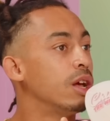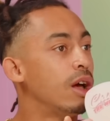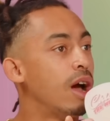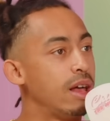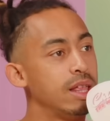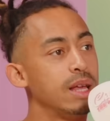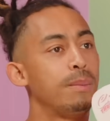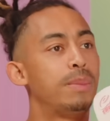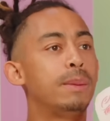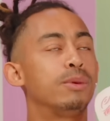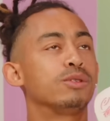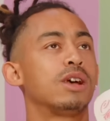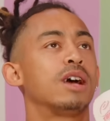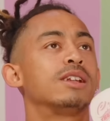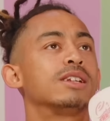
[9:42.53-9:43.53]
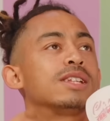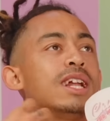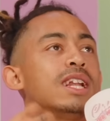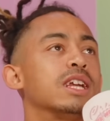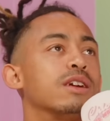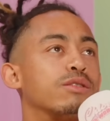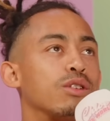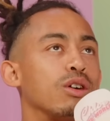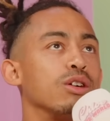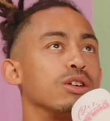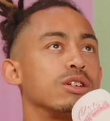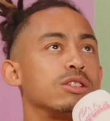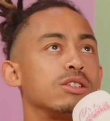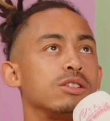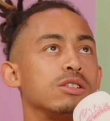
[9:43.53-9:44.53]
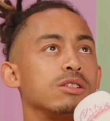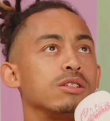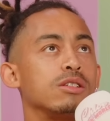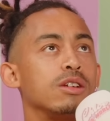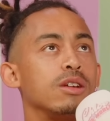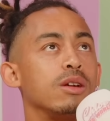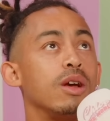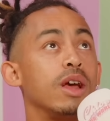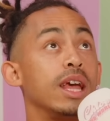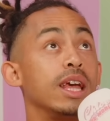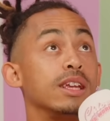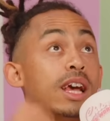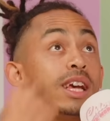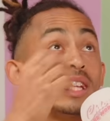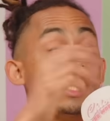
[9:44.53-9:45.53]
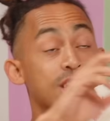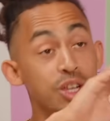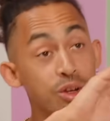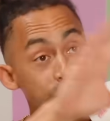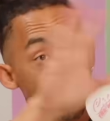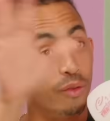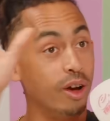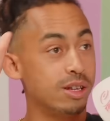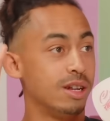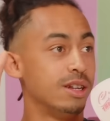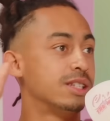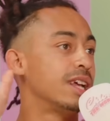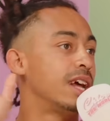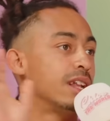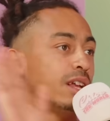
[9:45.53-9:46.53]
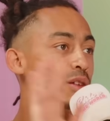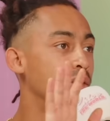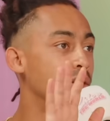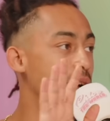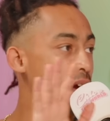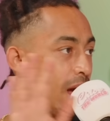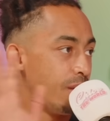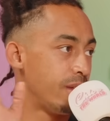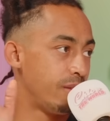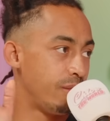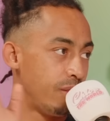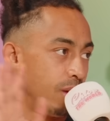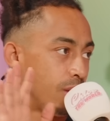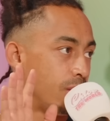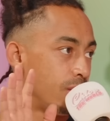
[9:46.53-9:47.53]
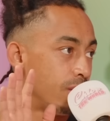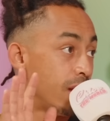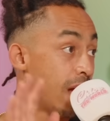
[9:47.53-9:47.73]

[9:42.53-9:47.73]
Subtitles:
I think people's understanding of dogs, it's a universal understanding of how they feel.